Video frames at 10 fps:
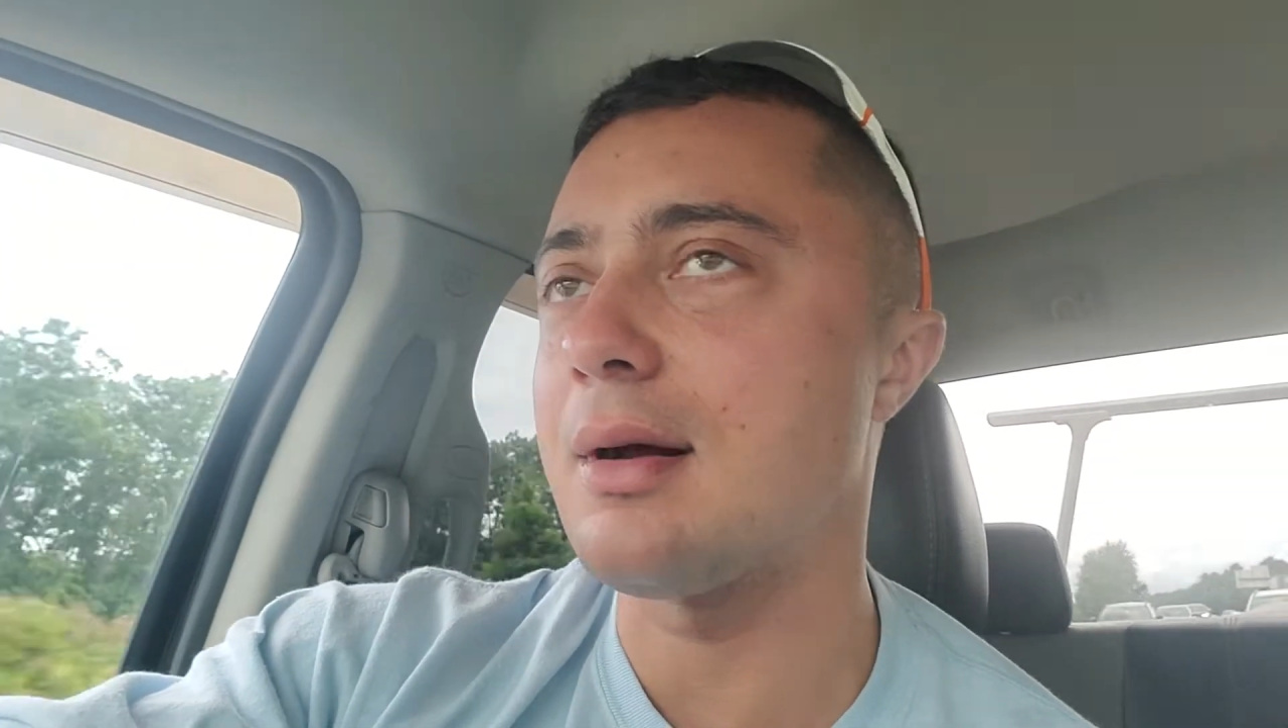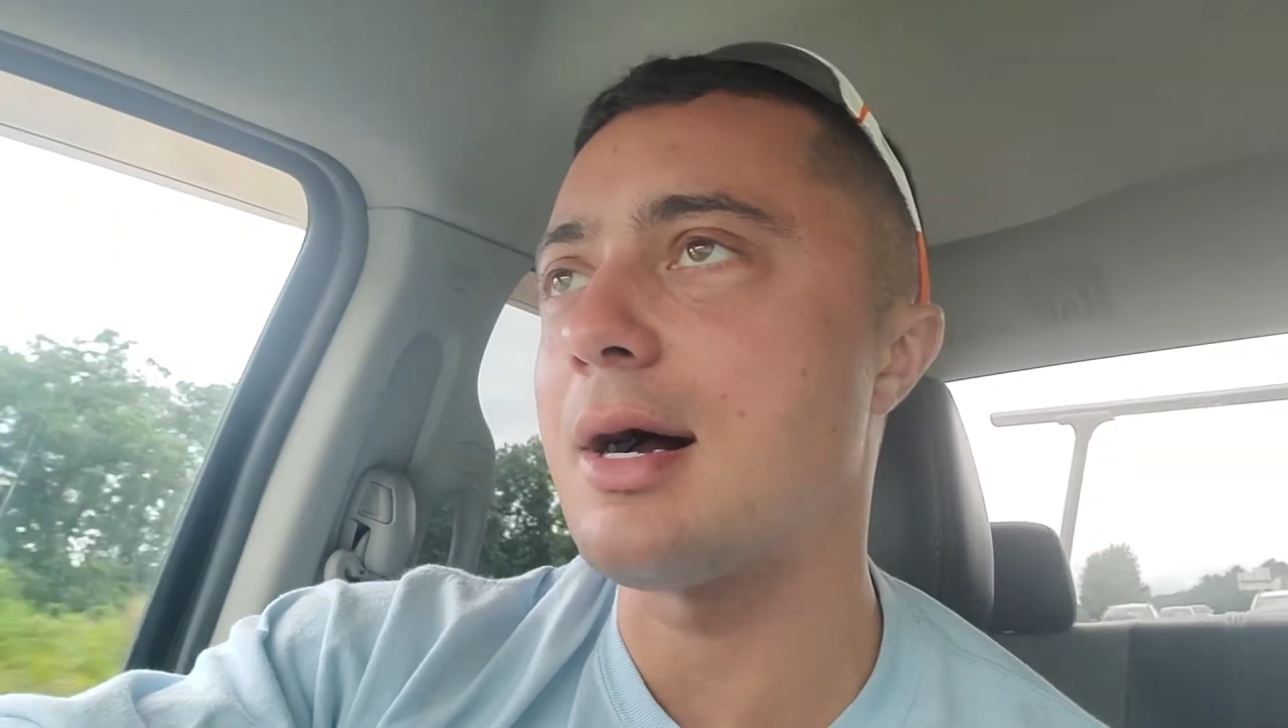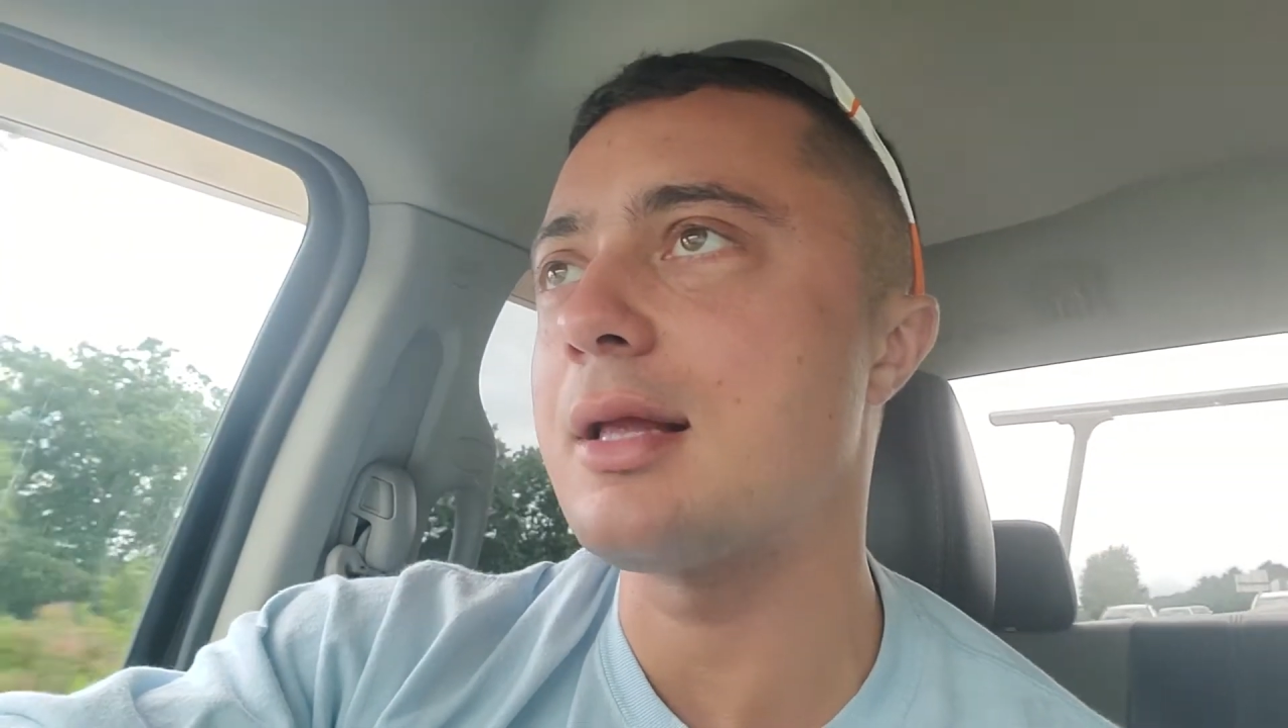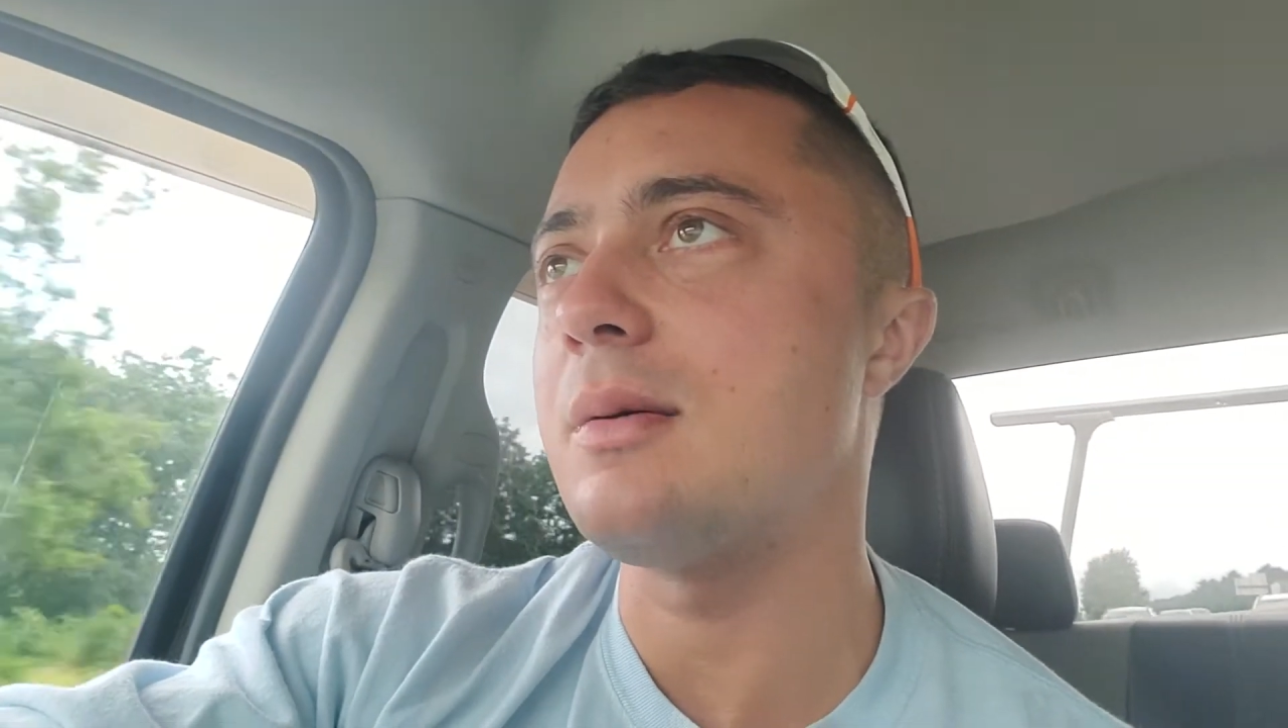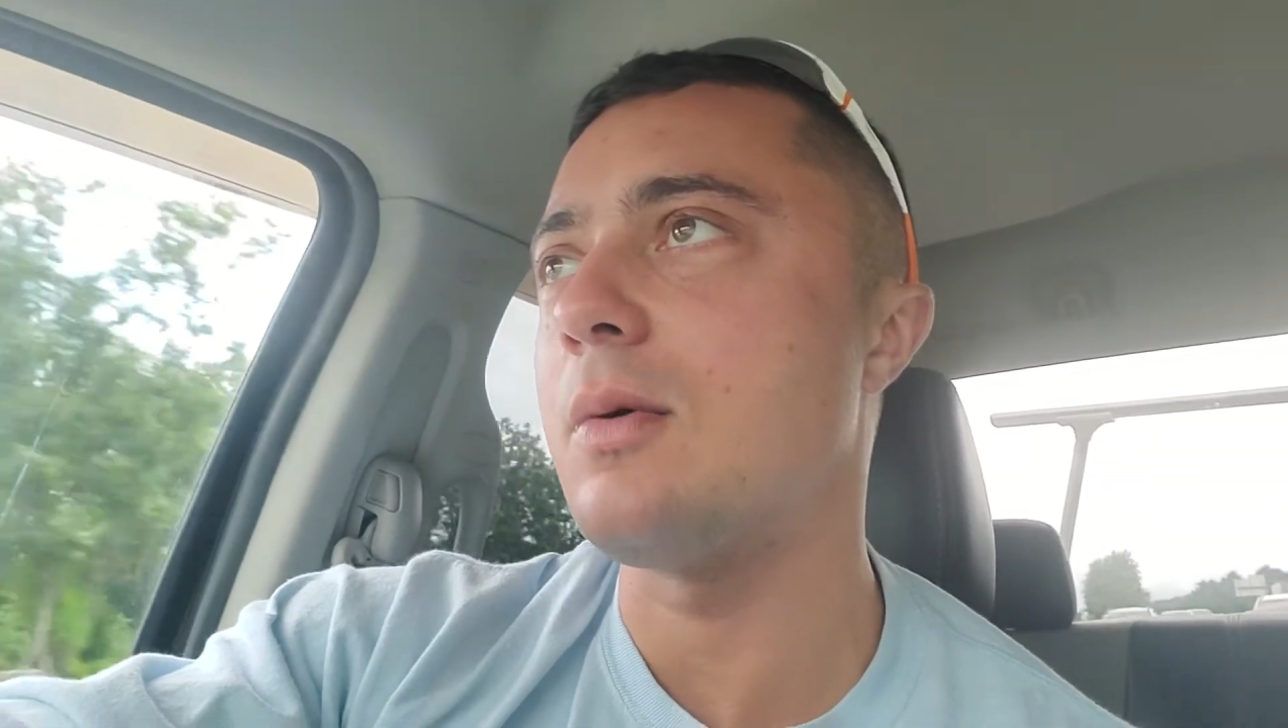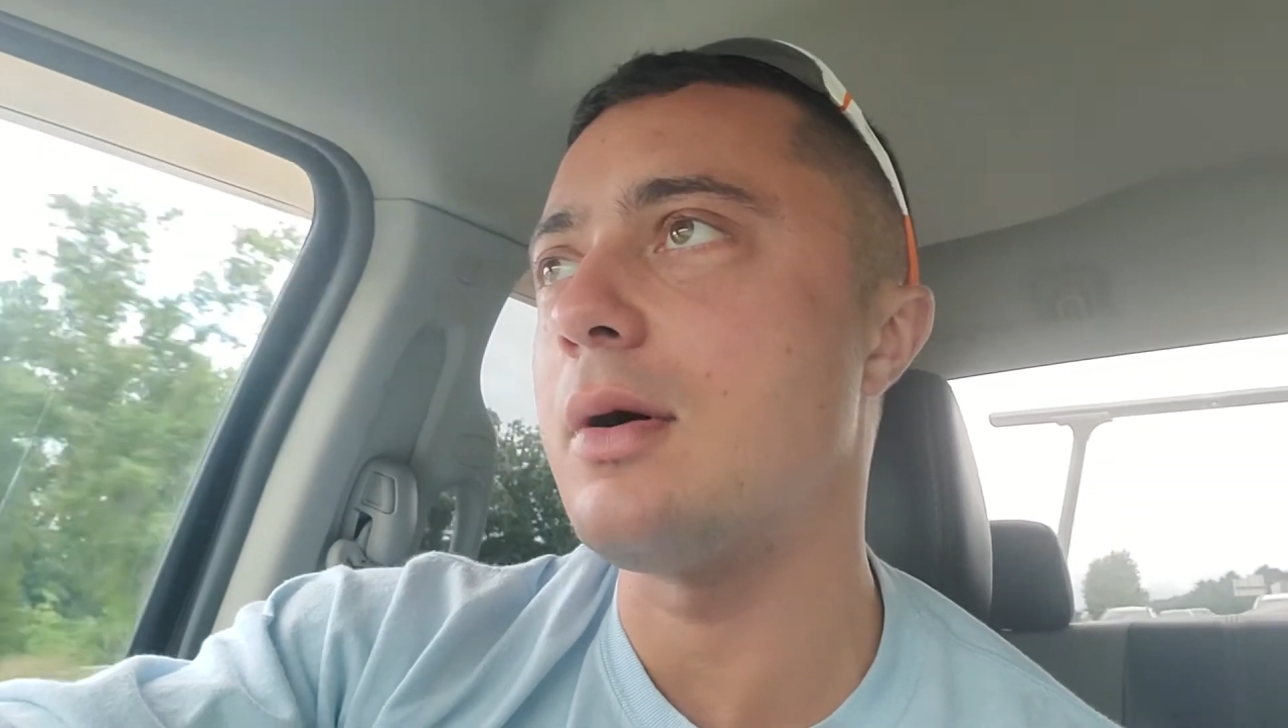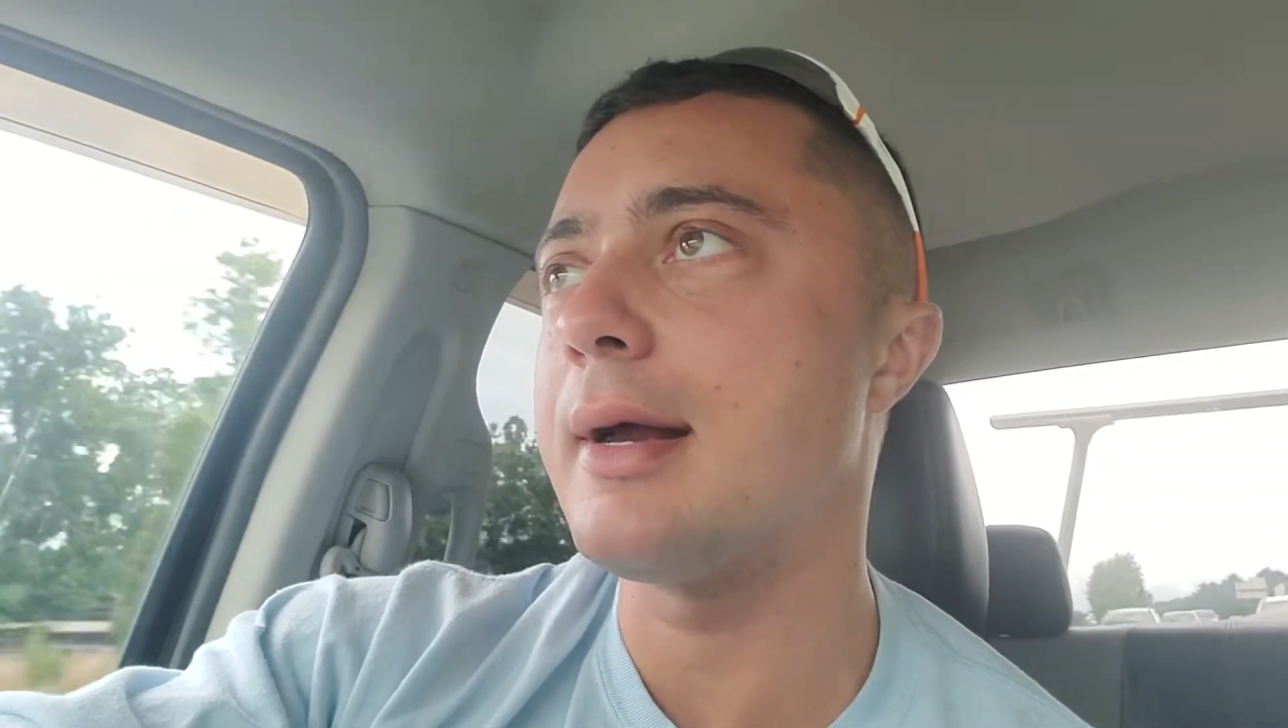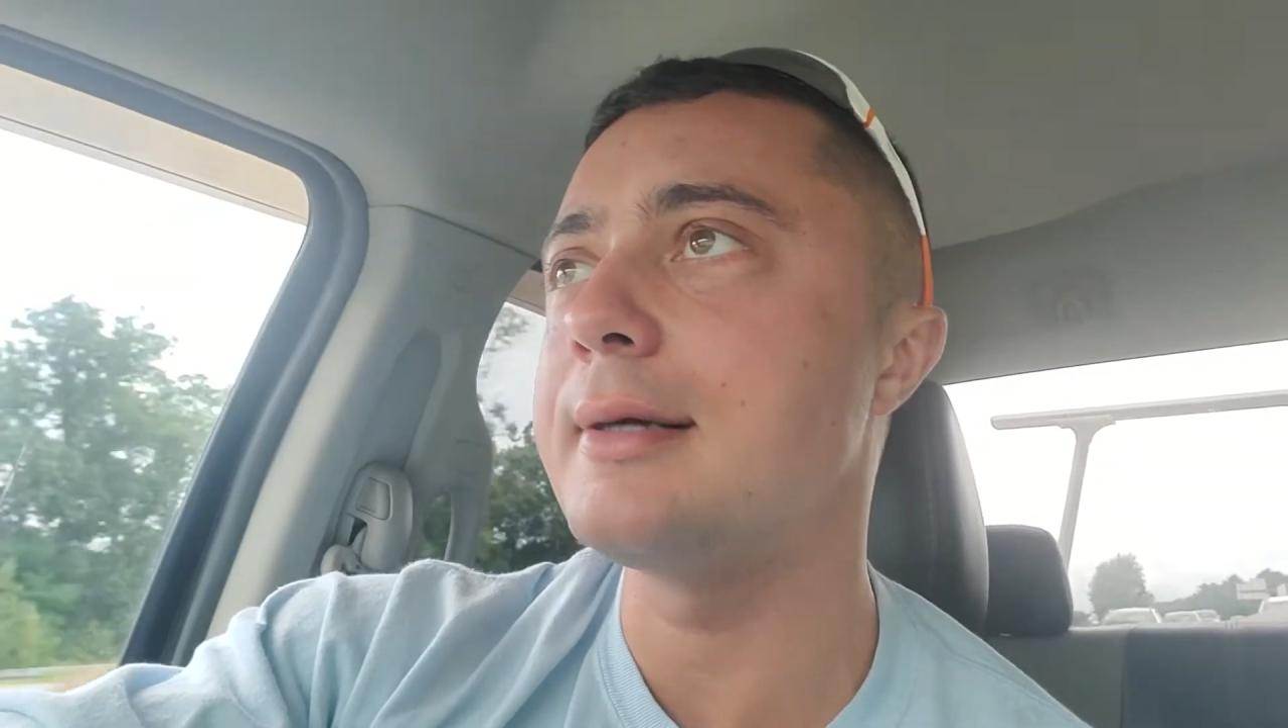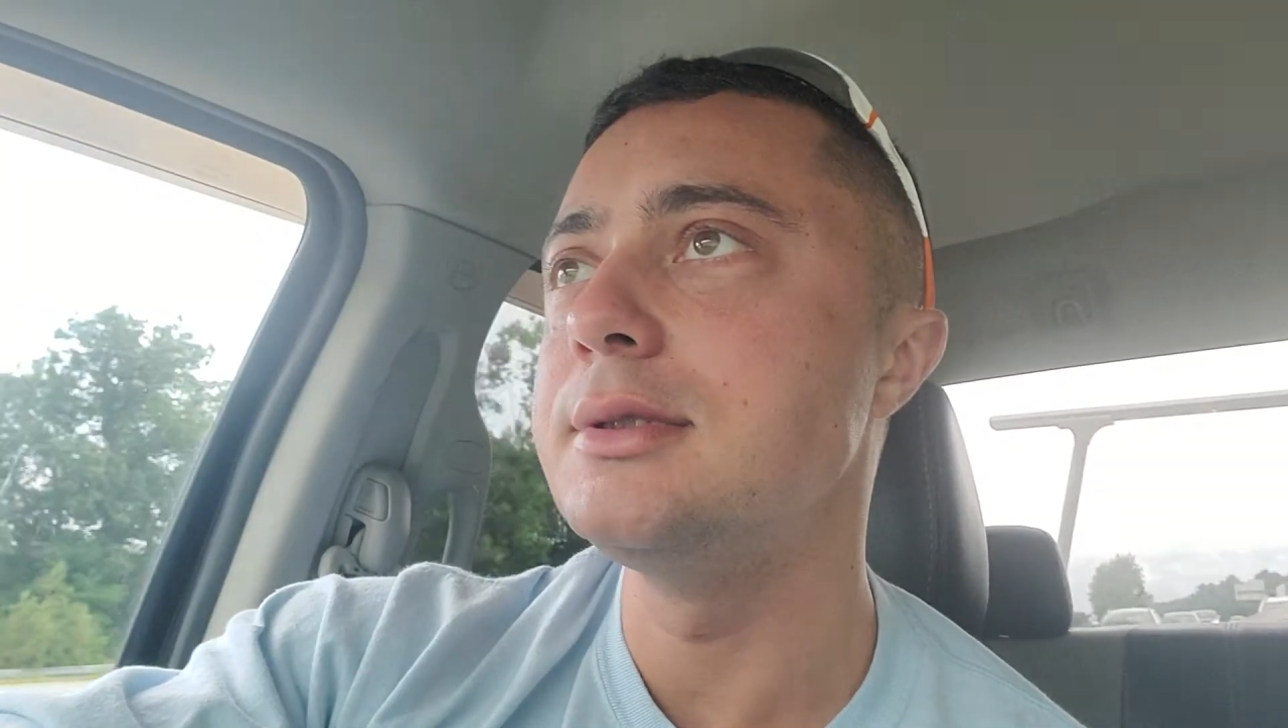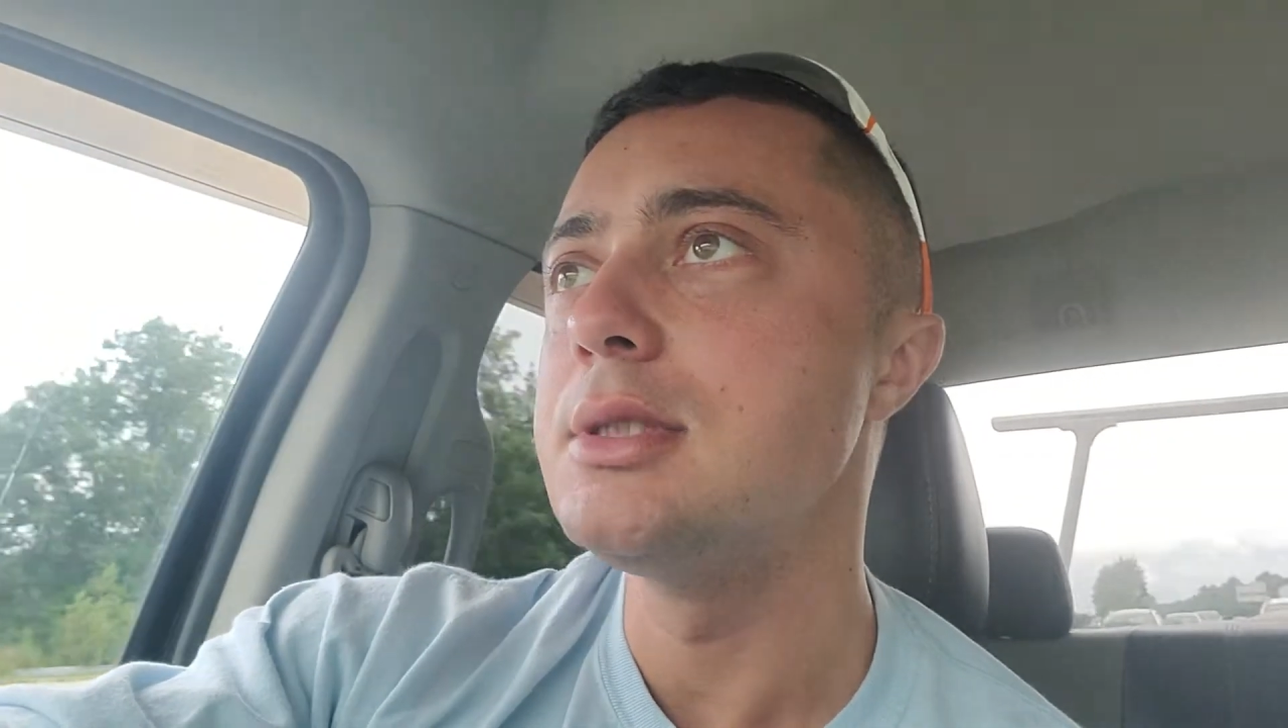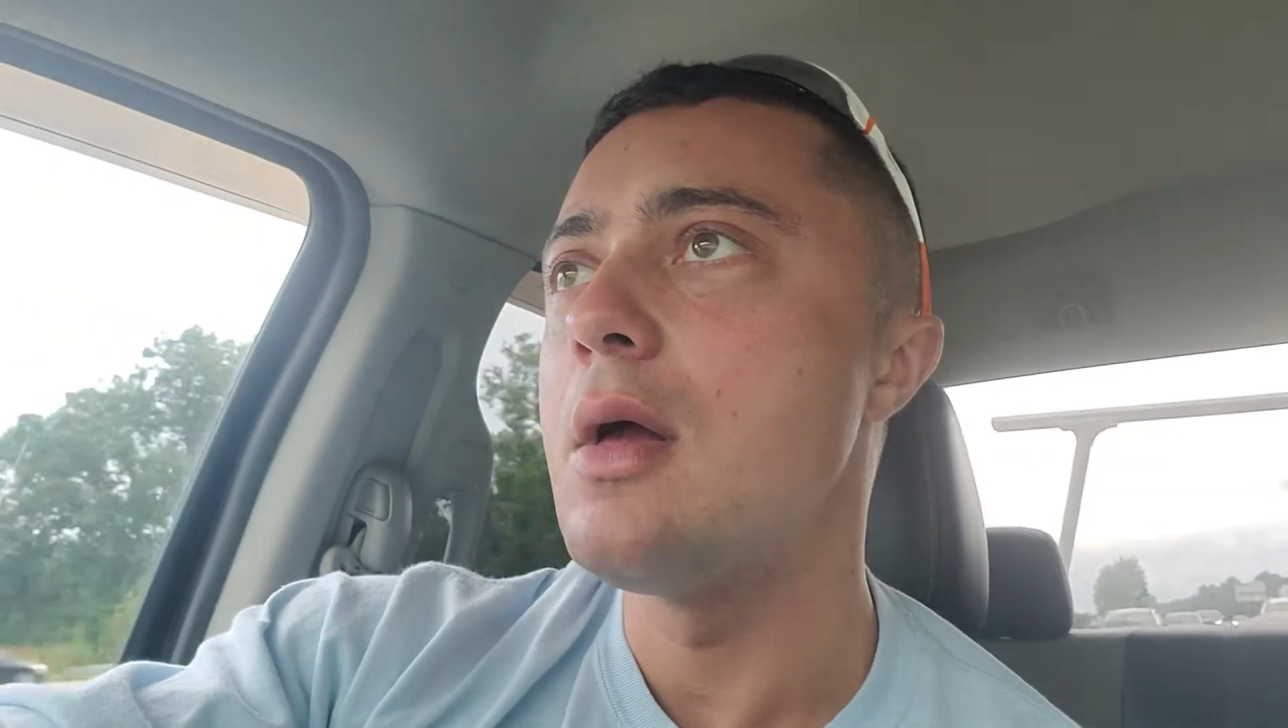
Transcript: o'clock in the morning.